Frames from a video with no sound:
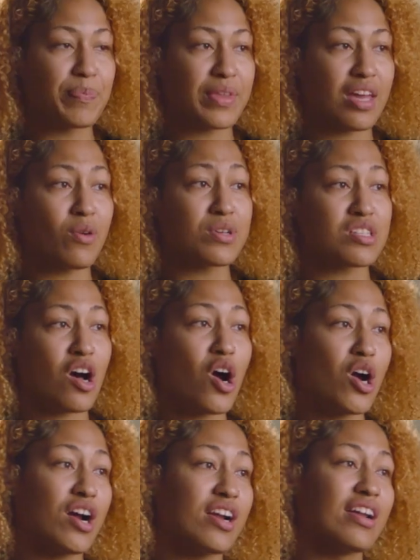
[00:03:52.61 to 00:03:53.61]
It was
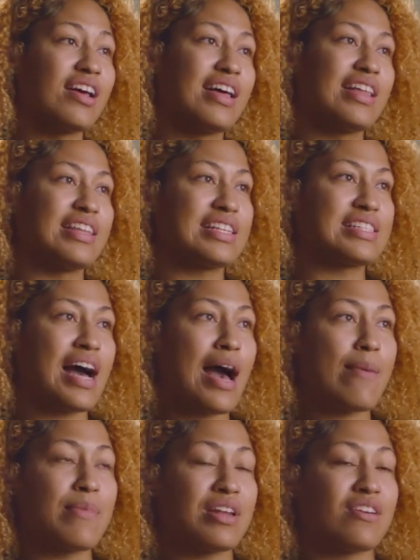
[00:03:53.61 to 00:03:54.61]
hard, the
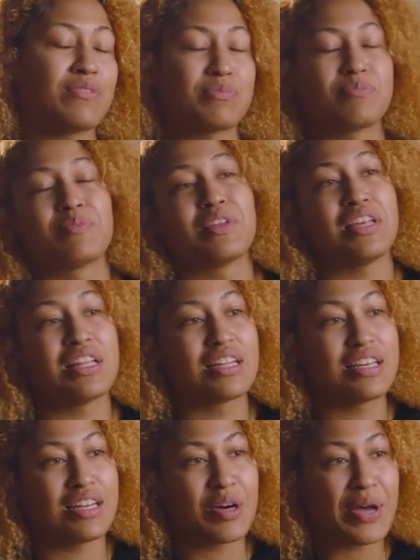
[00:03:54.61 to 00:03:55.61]
timing of,
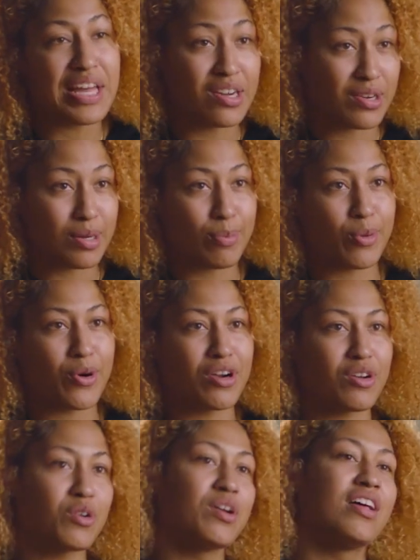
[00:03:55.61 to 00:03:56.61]
entering the
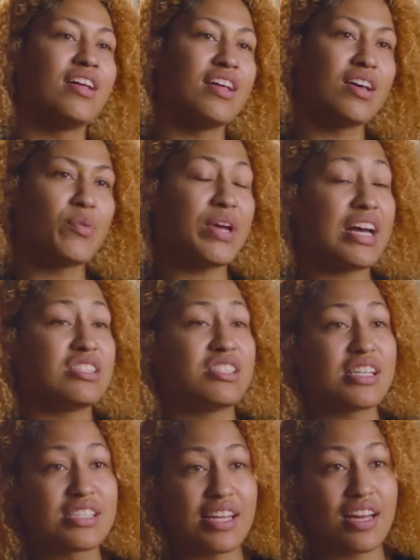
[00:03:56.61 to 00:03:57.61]
portal. We had
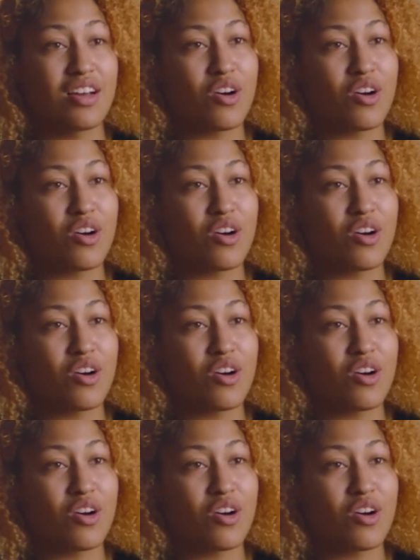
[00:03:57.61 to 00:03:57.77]
just hit